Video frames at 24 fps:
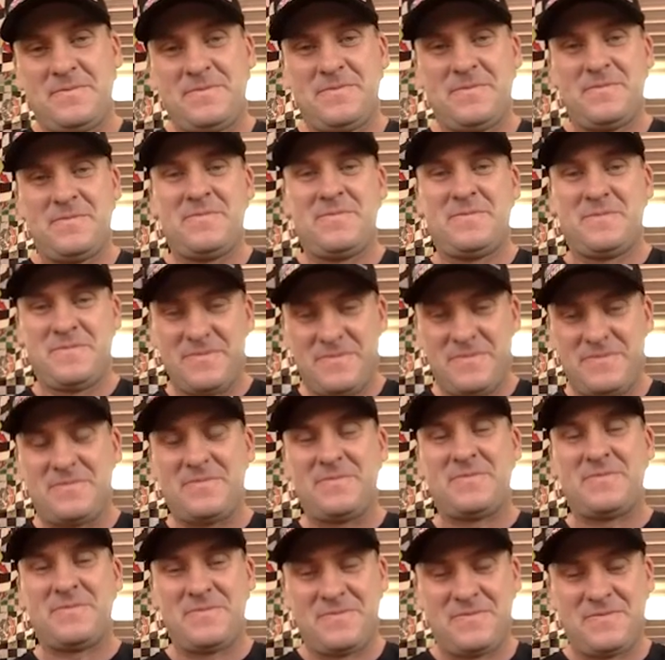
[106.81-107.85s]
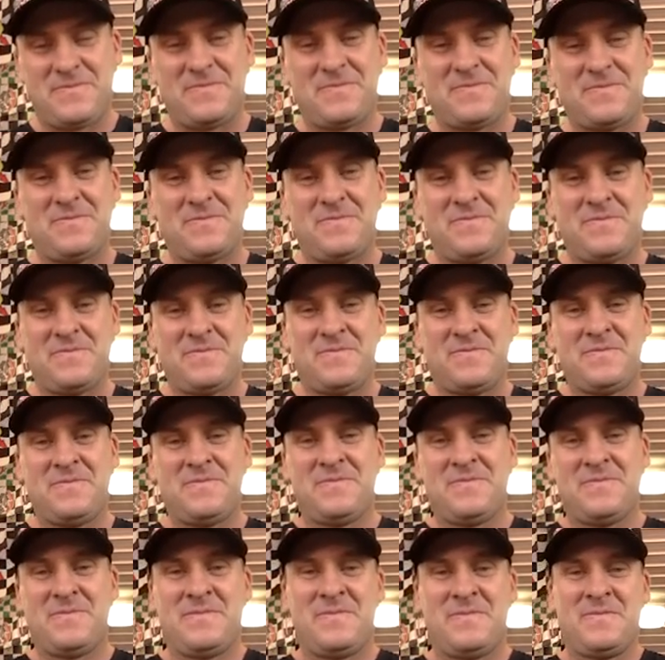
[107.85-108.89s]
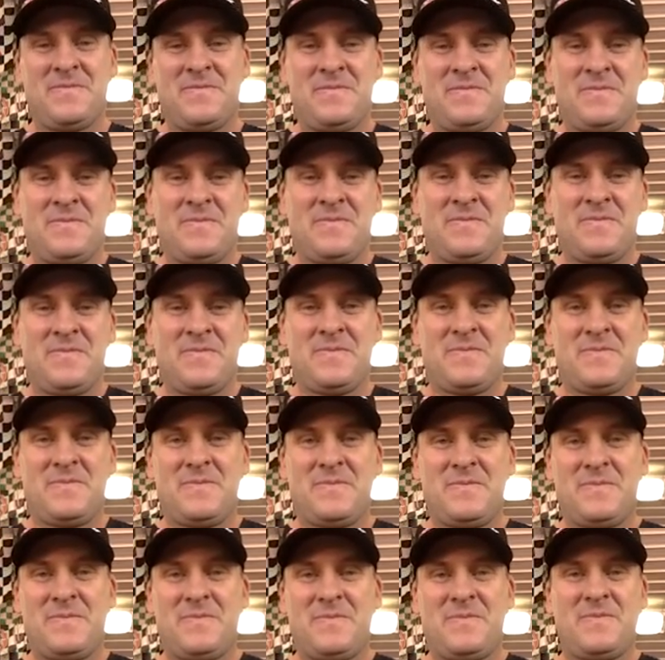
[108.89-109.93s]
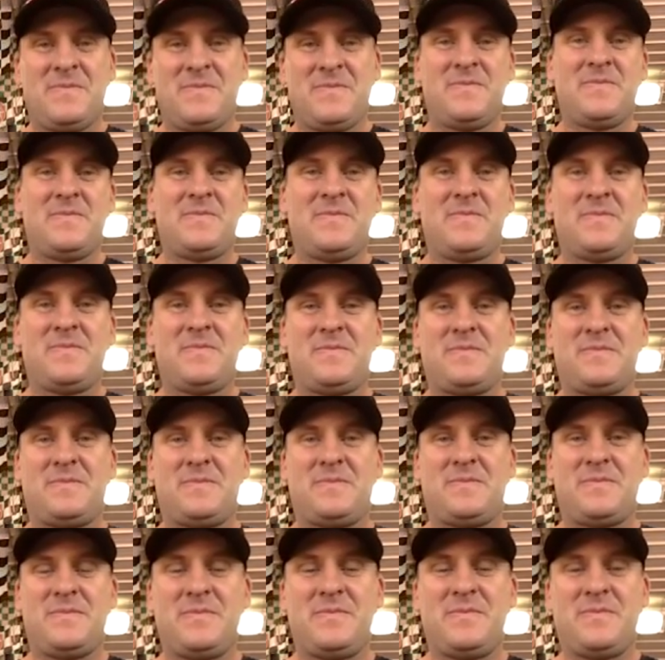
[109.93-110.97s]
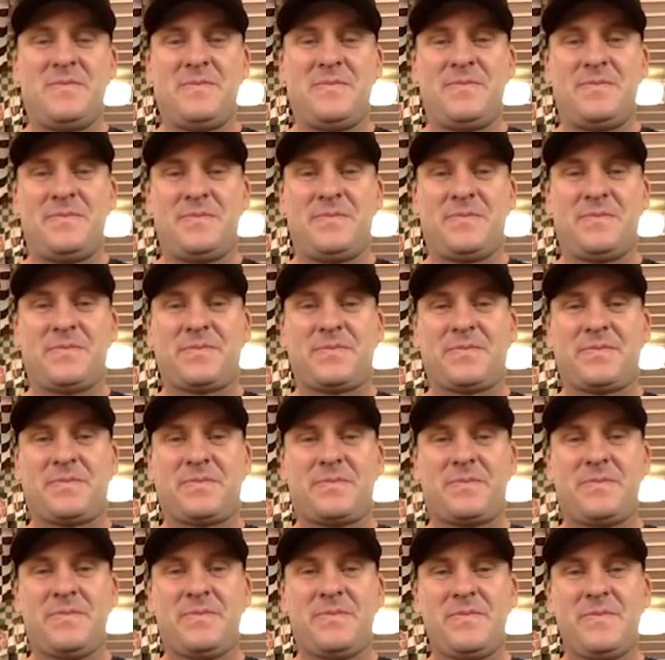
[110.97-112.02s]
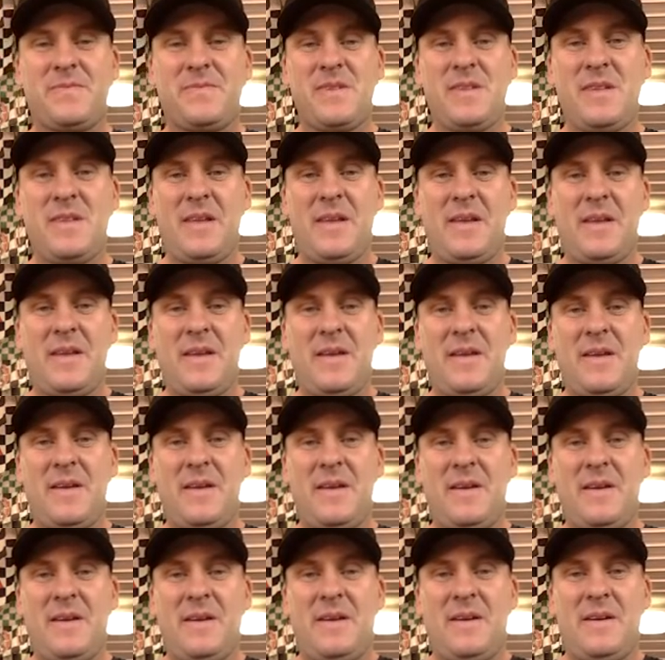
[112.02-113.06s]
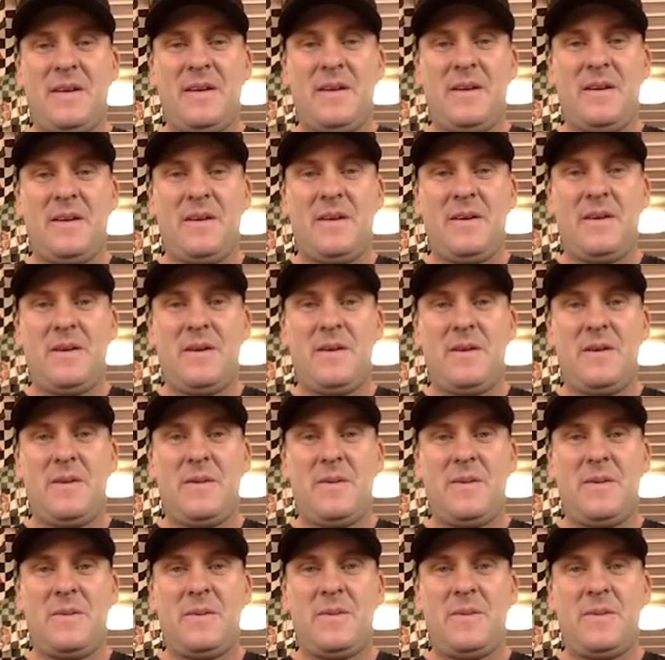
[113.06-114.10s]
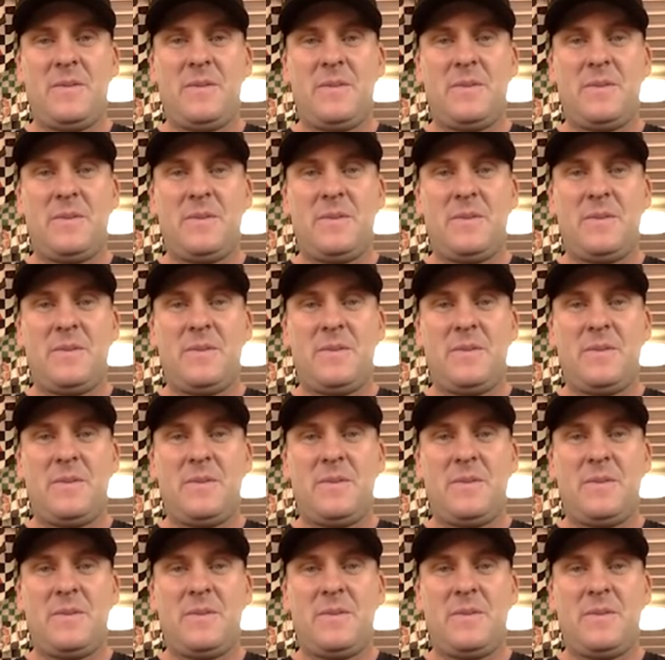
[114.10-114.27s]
No words are spoken by the person on screen.